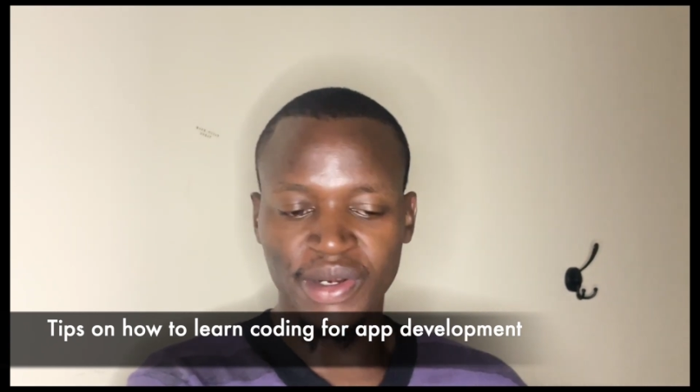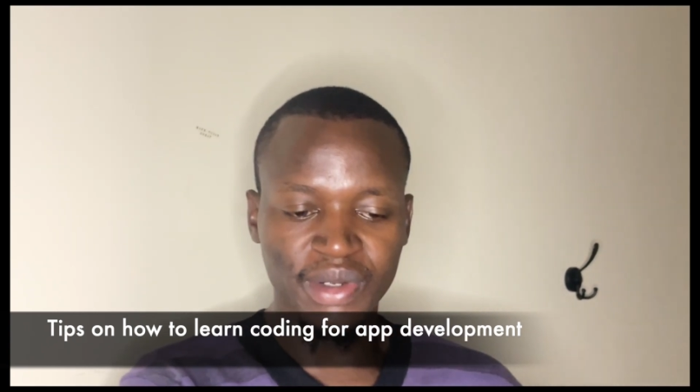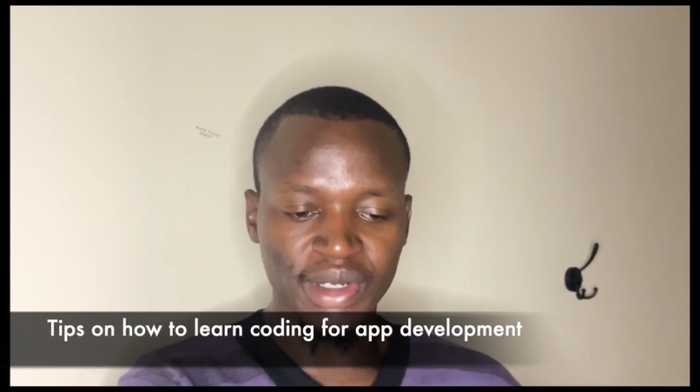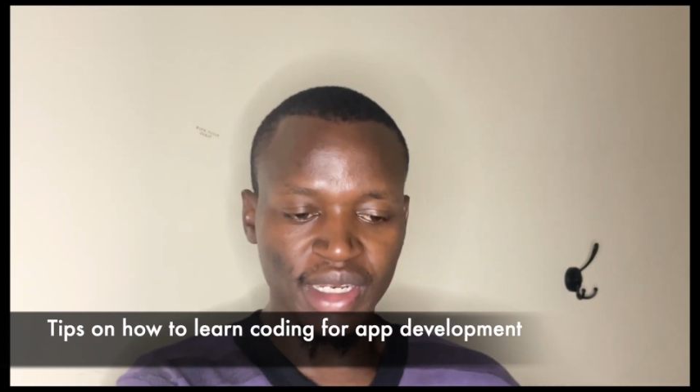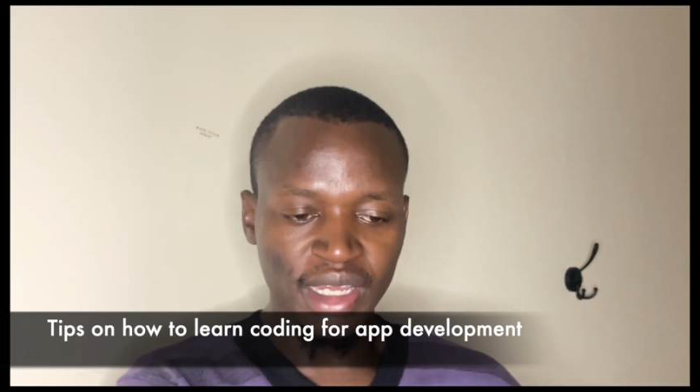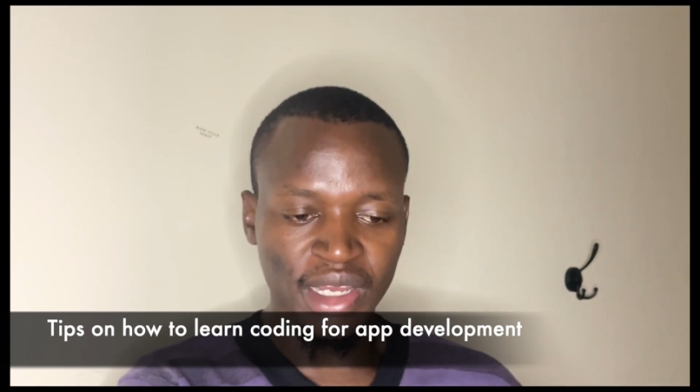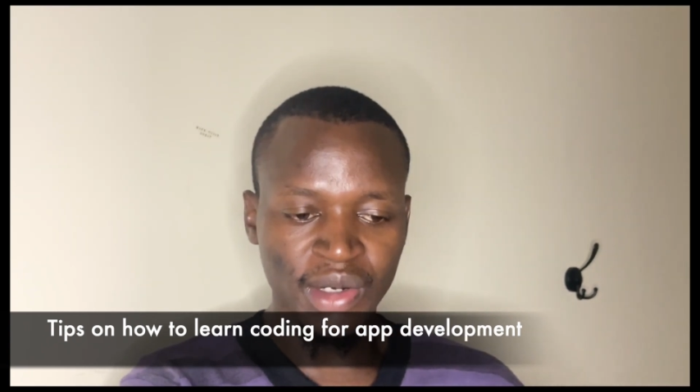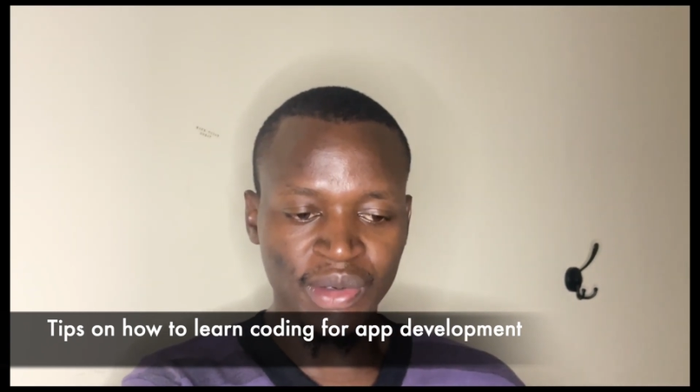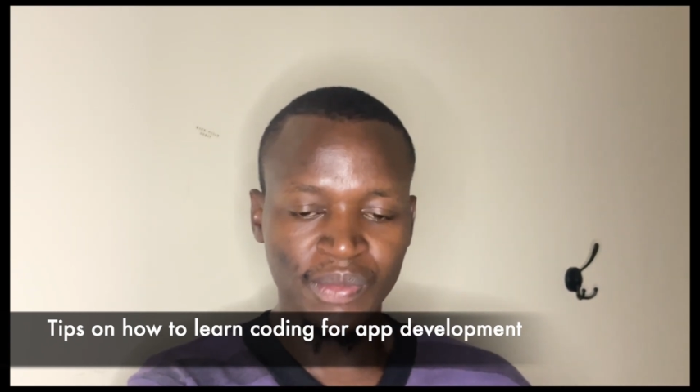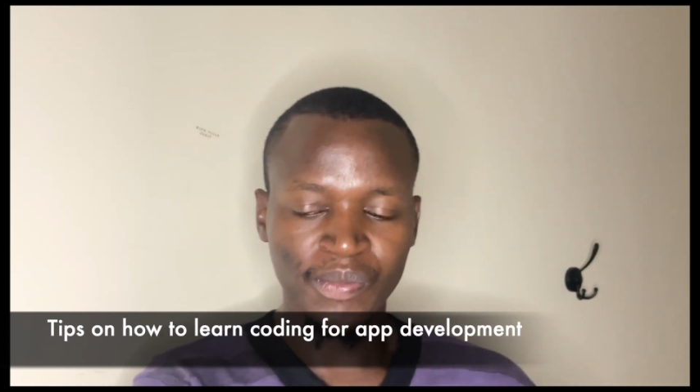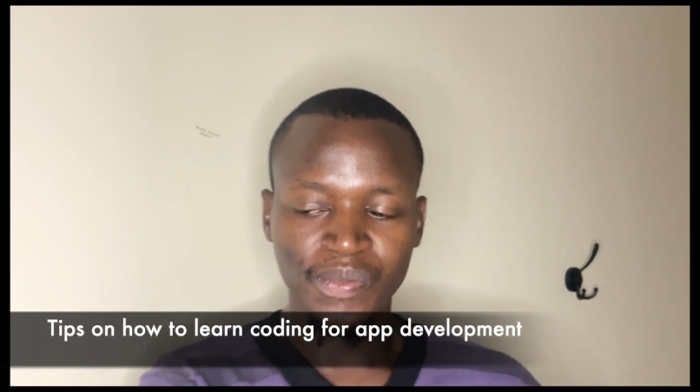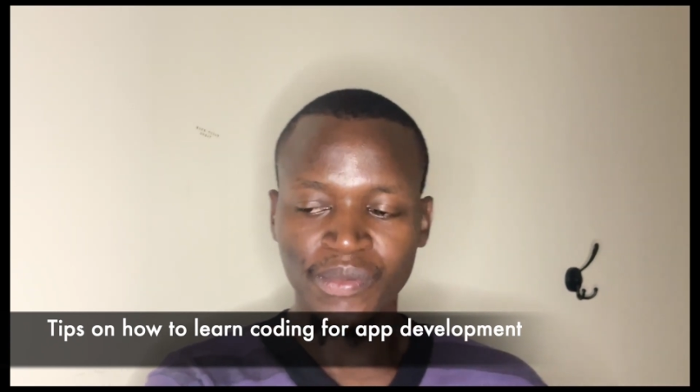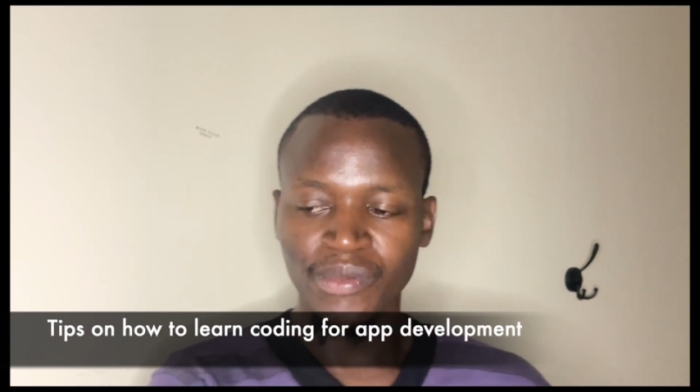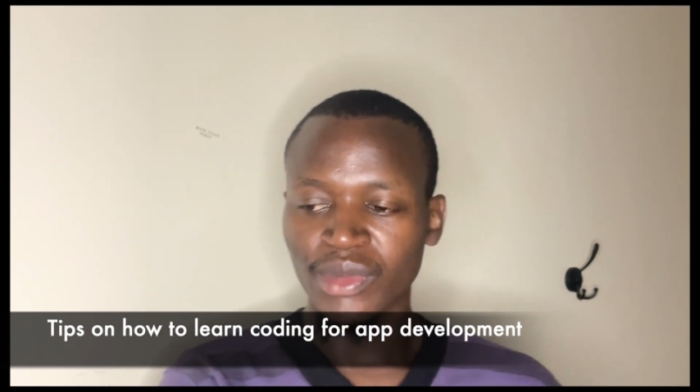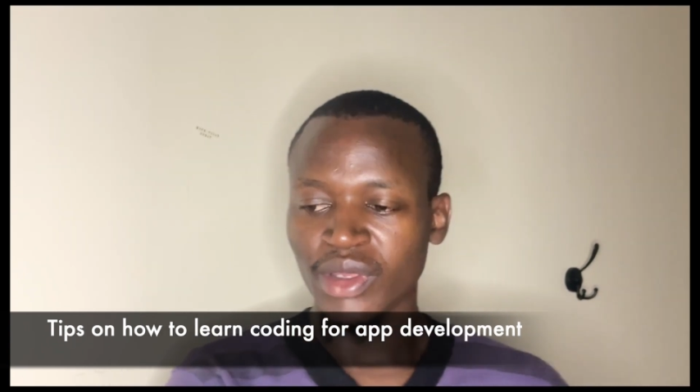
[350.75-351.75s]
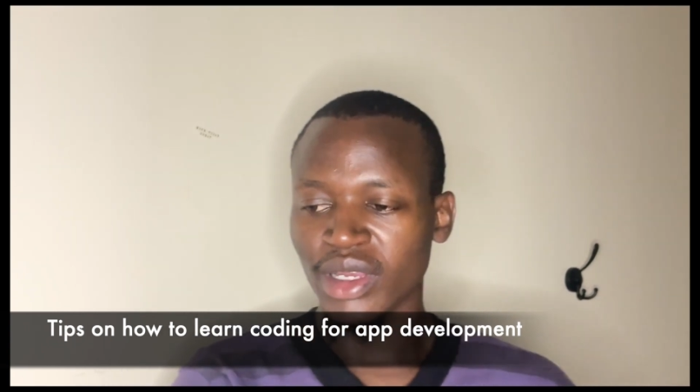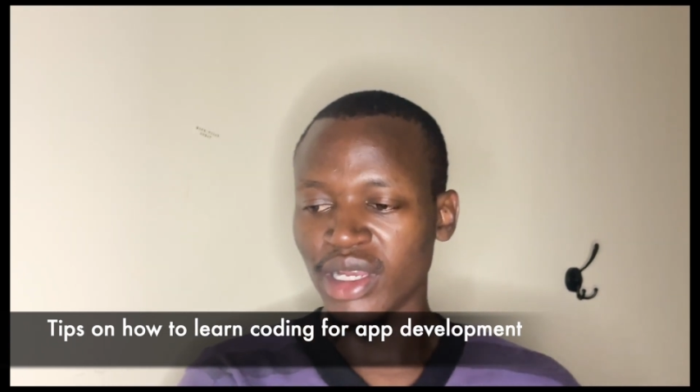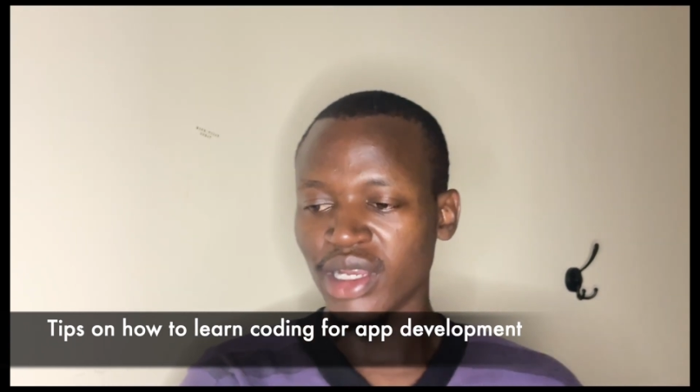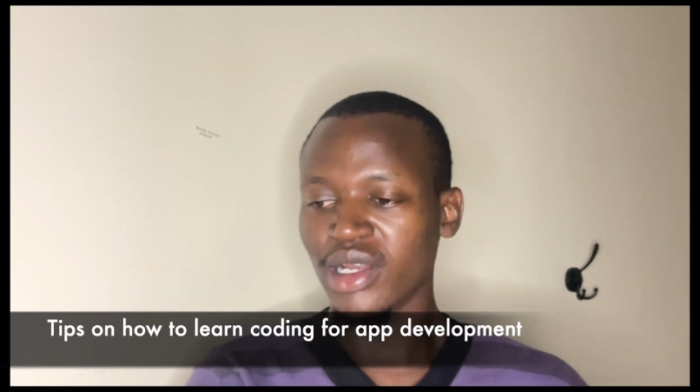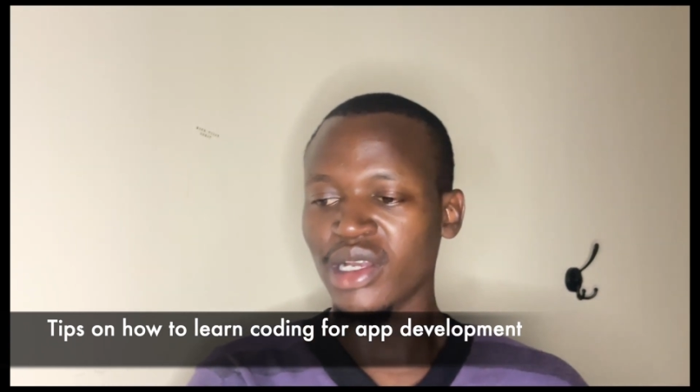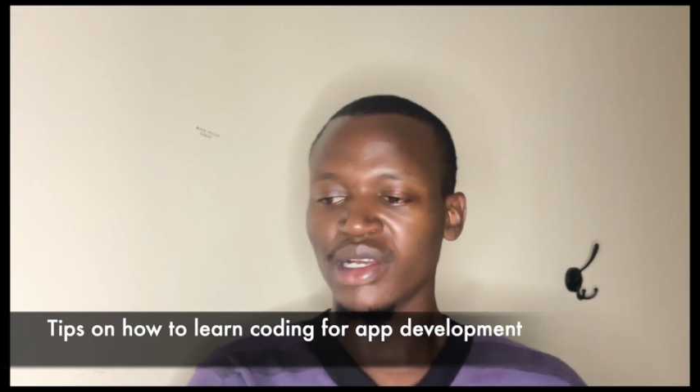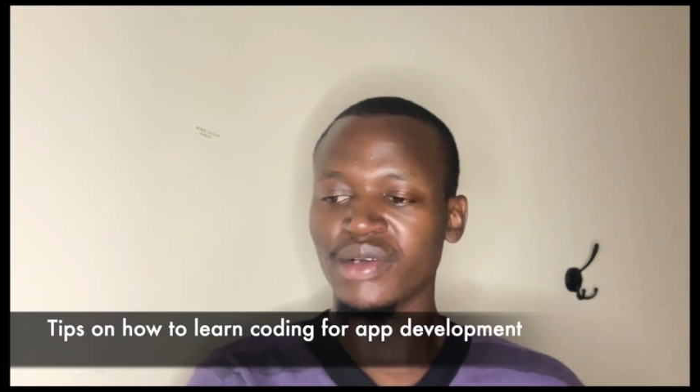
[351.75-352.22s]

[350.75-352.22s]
doing now.